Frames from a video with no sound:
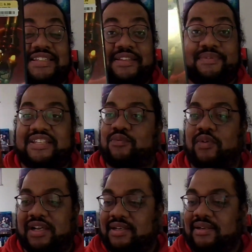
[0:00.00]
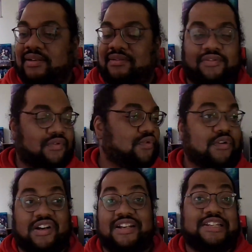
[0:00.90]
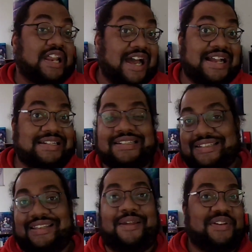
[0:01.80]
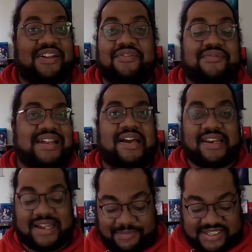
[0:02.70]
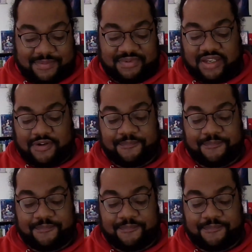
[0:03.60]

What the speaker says: it the best one or not? Let me know down in the comments down below.